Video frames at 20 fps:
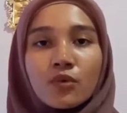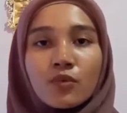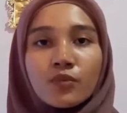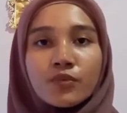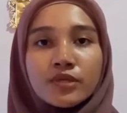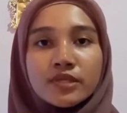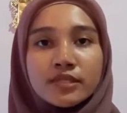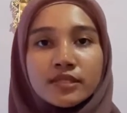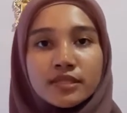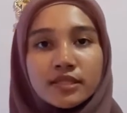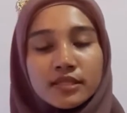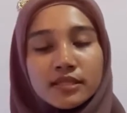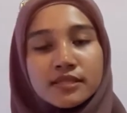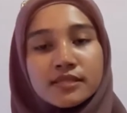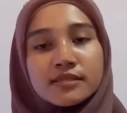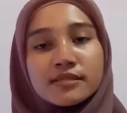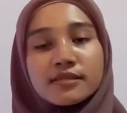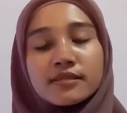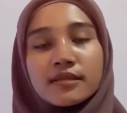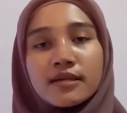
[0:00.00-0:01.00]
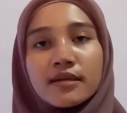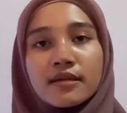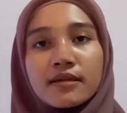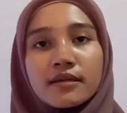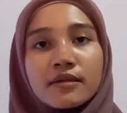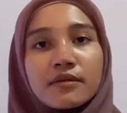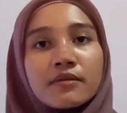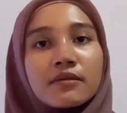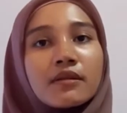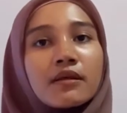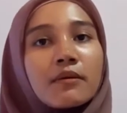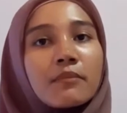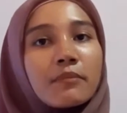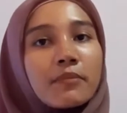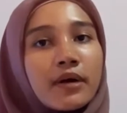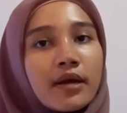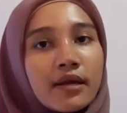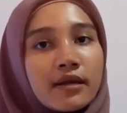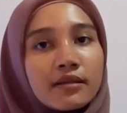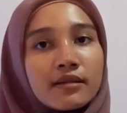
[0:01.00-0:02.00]
which is stated
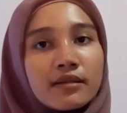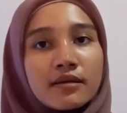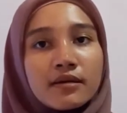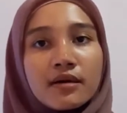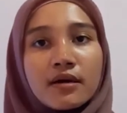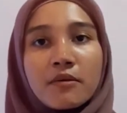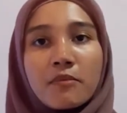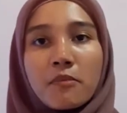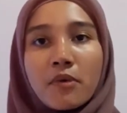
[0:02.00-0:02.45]
by the